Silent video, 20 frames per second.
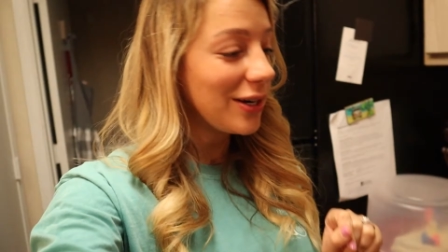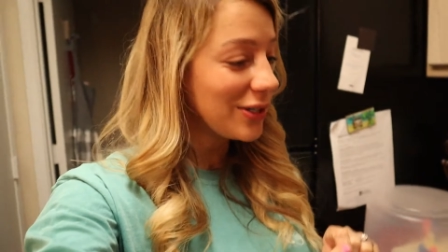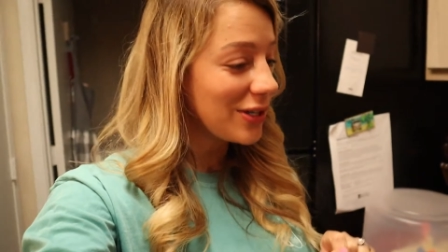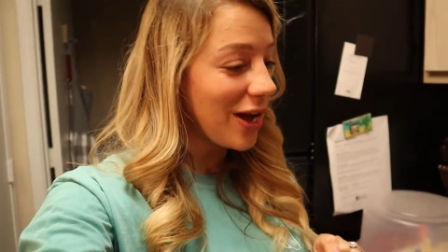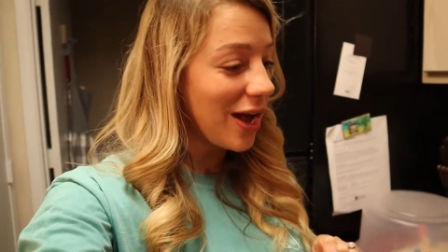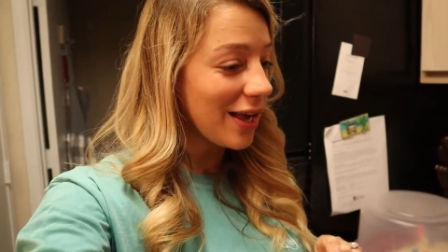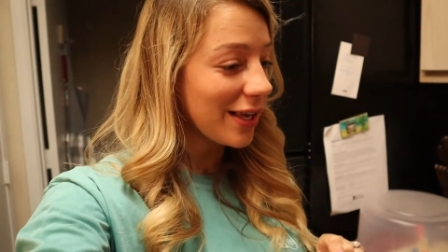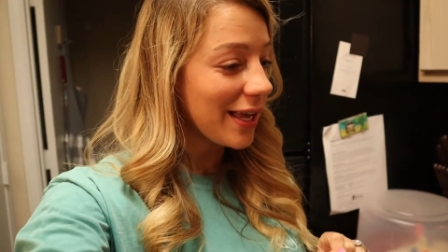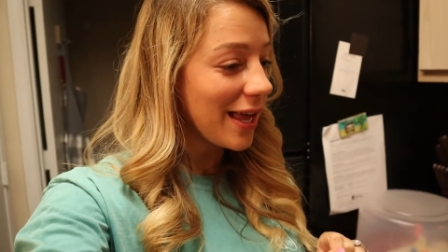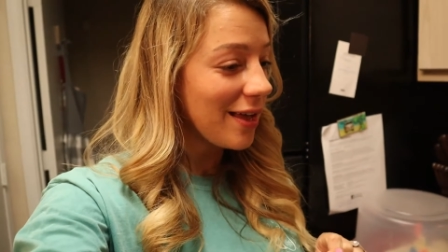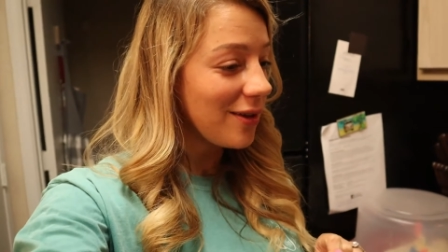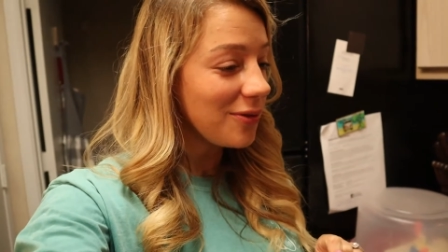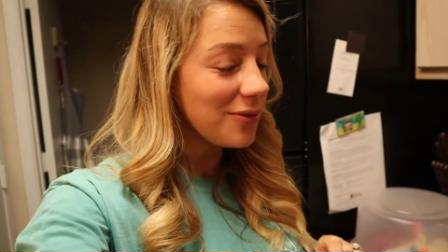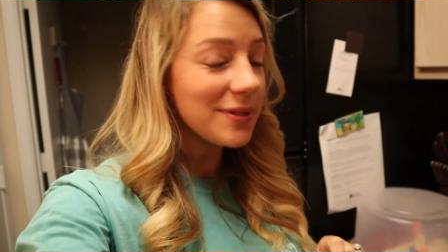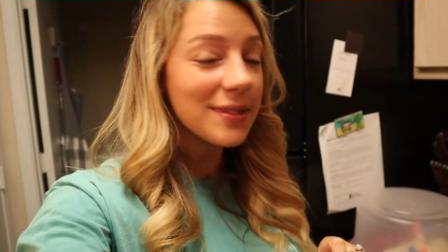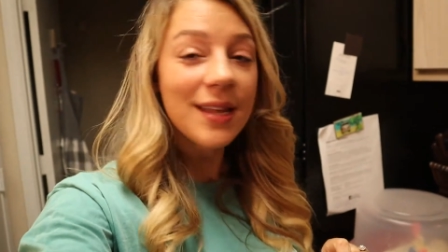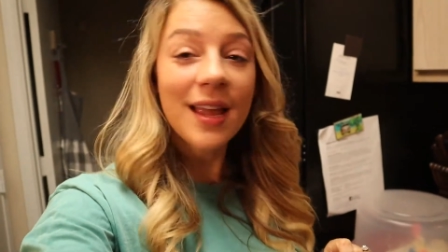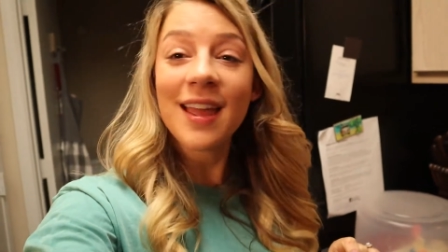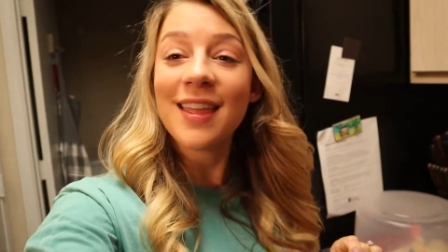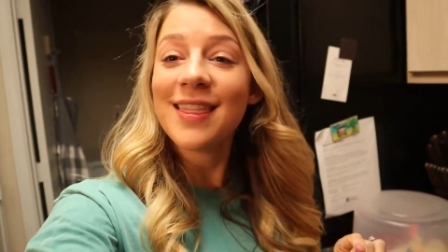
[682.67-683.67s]

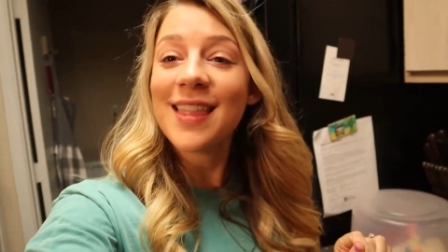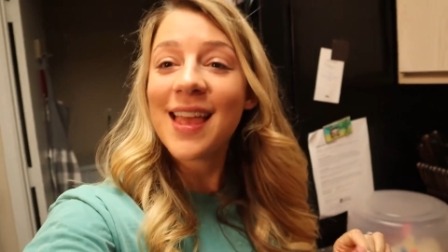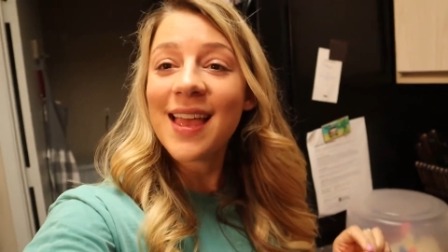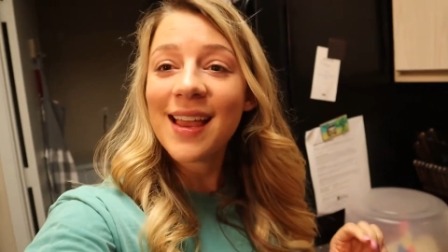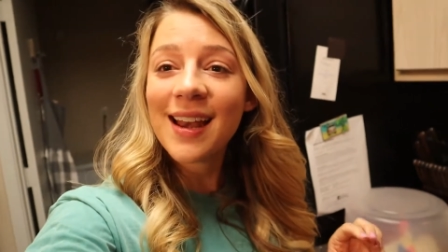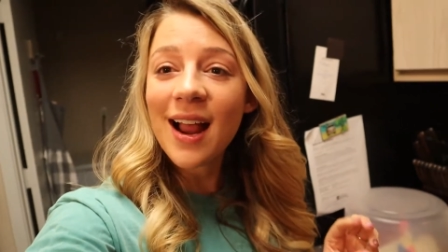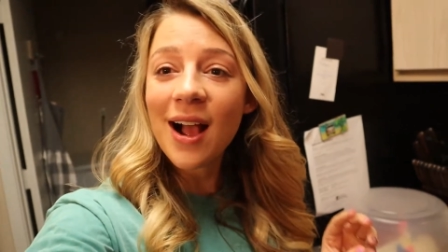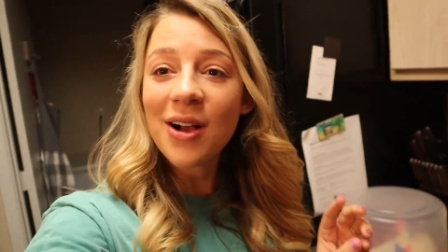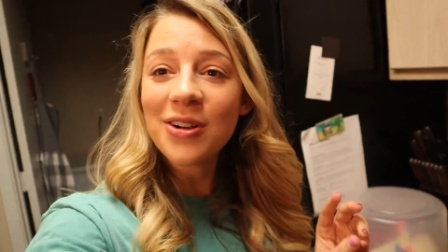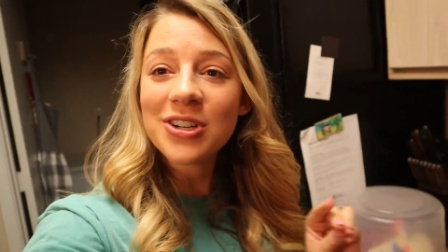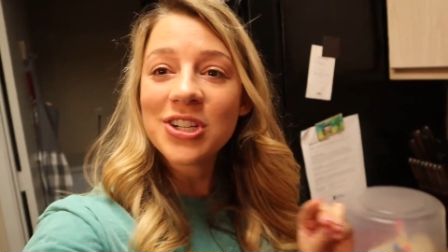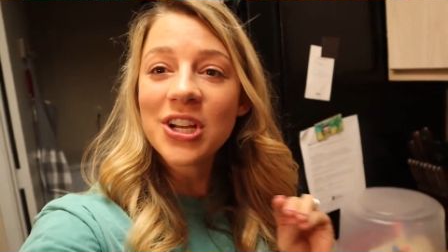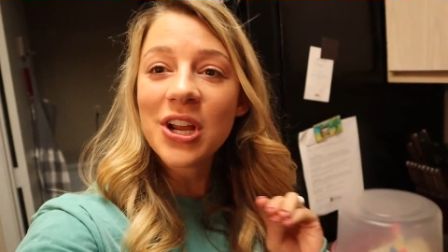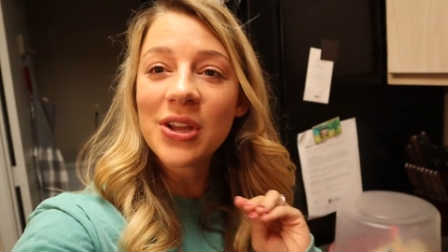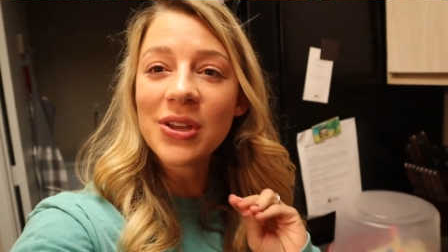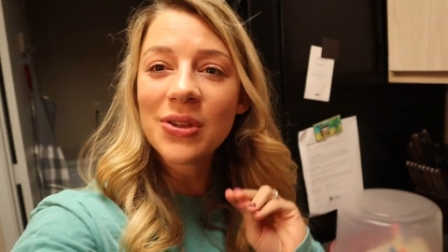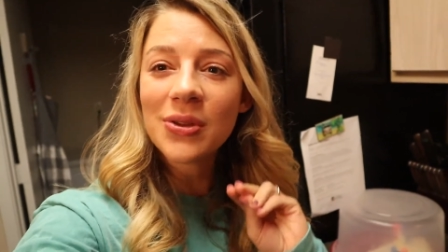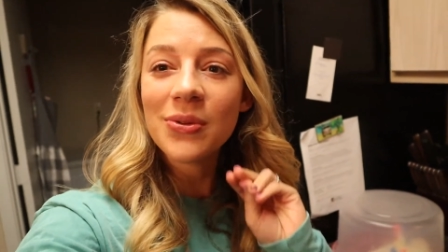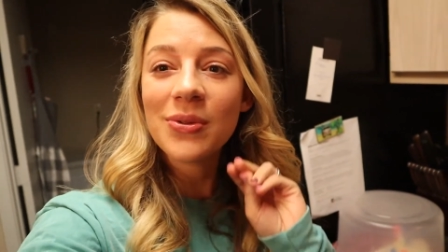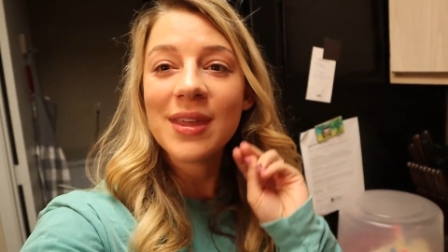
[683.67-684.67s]
tacos, and then I'll show
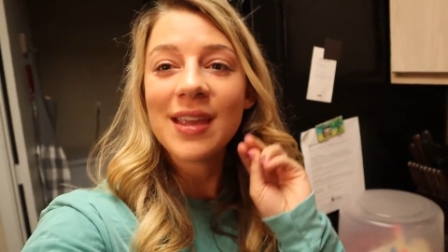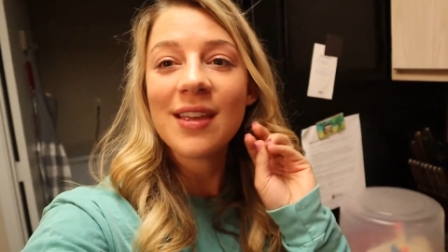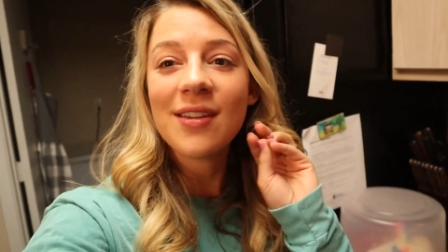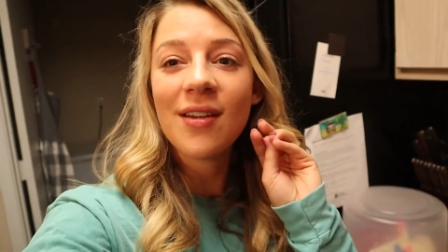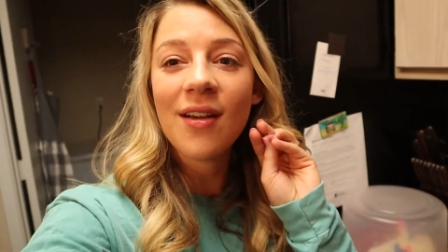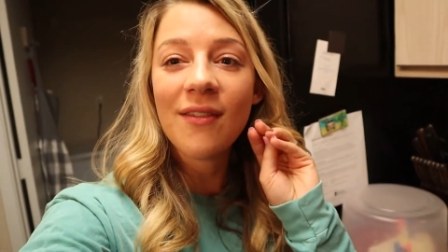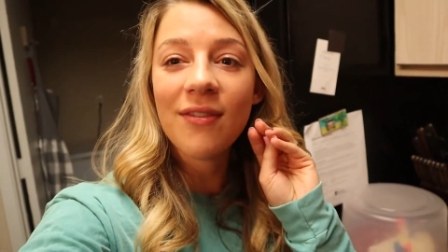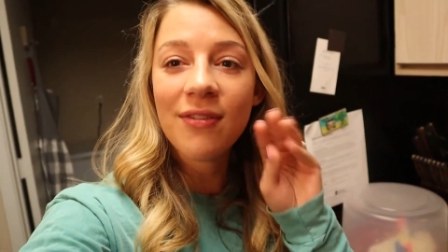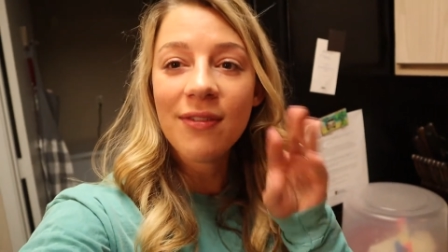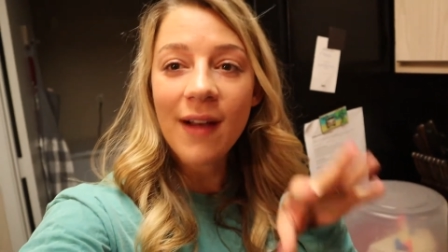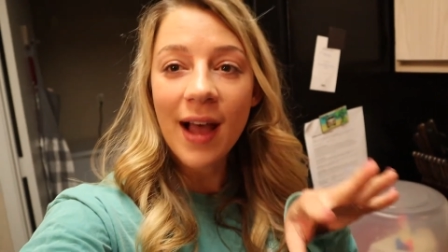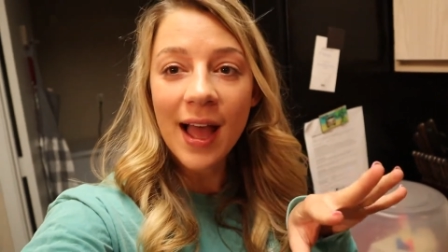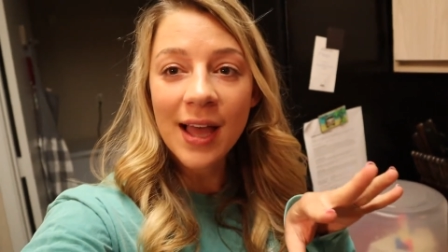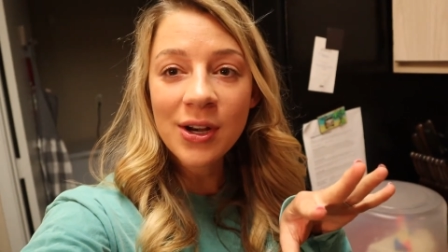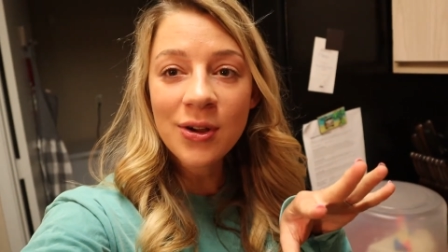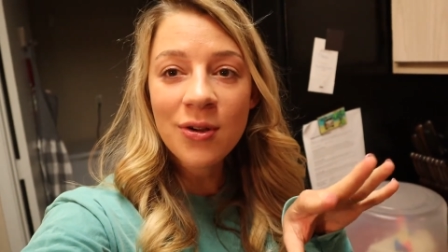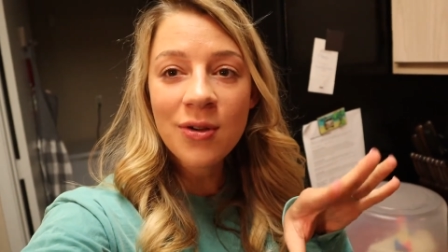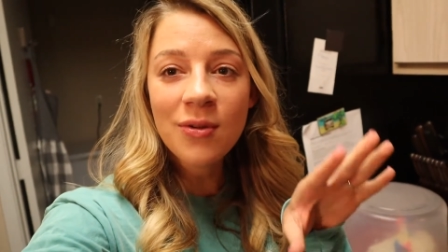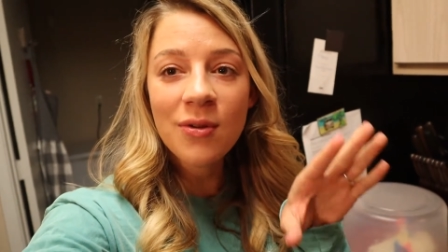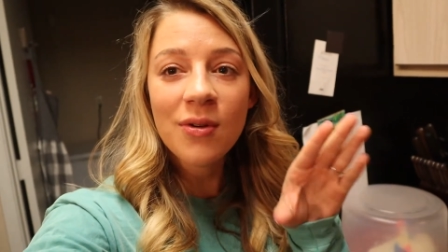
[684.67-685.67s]
you the
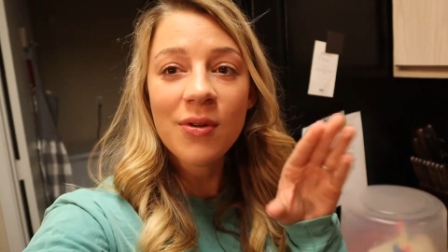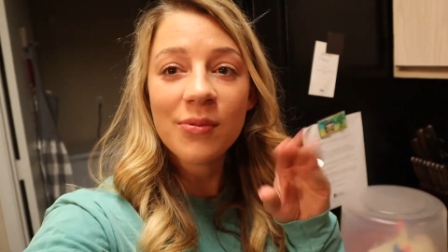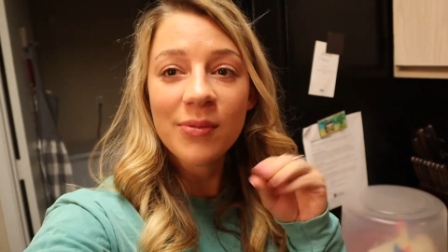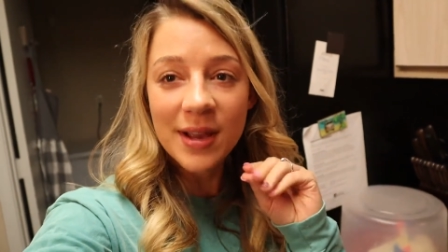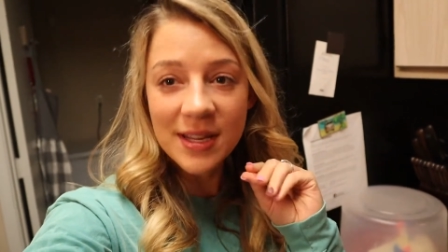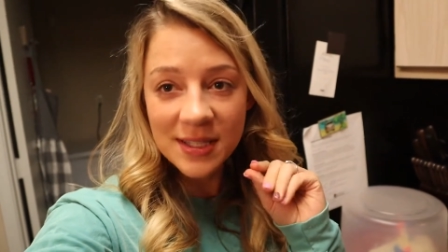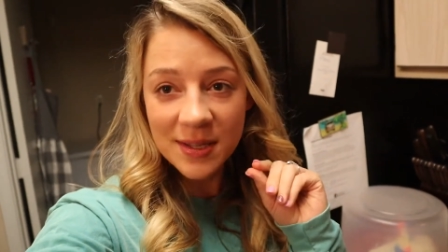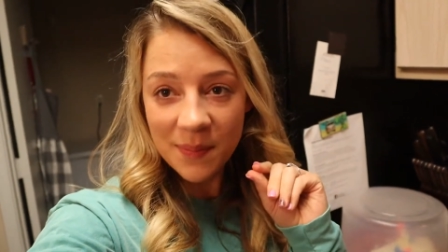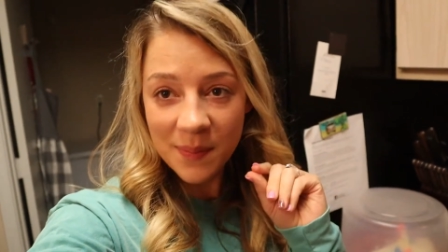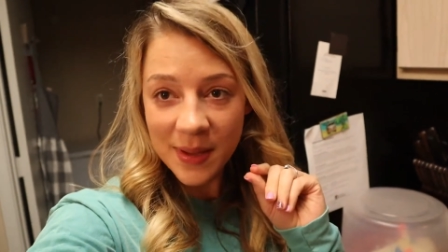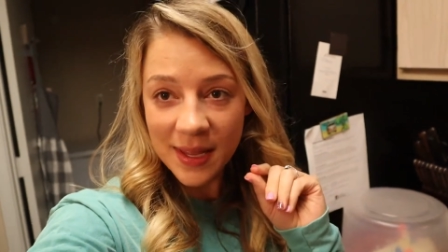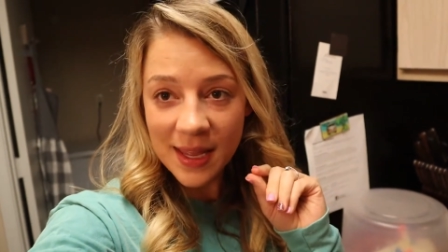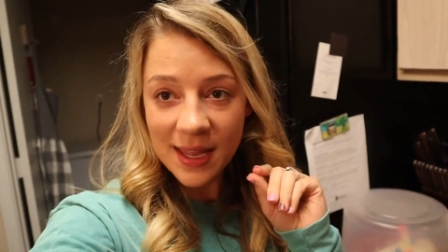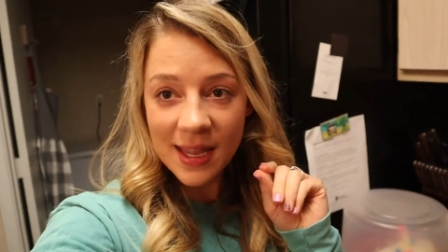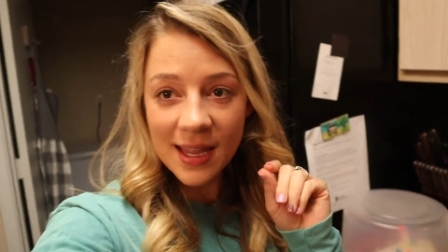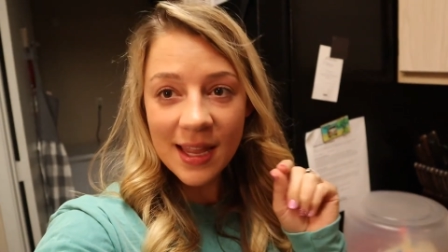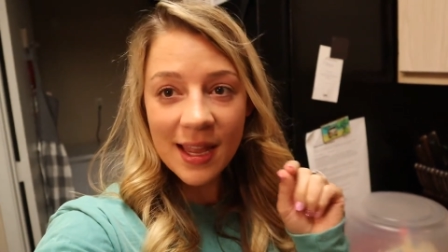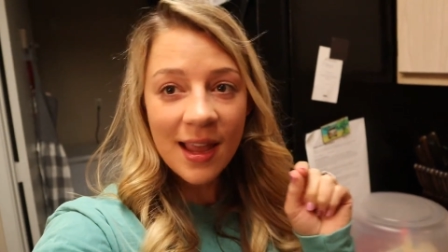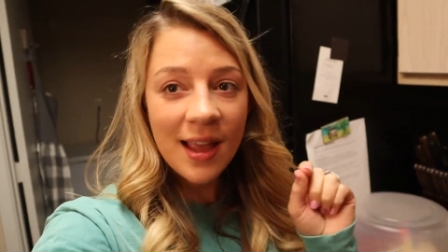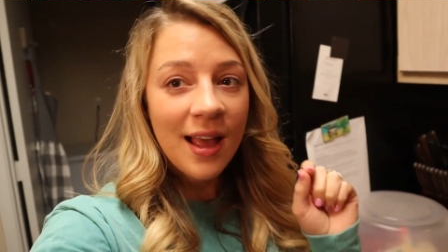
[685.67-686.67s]
final
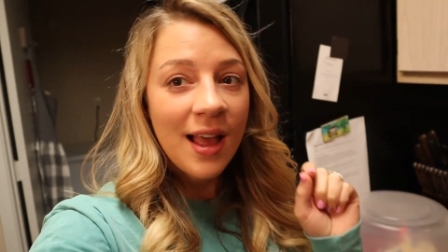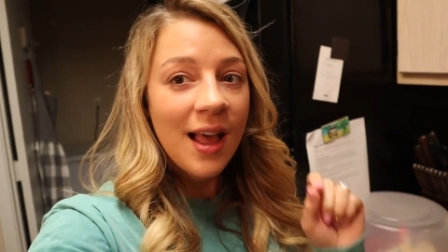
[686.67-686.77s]
recipe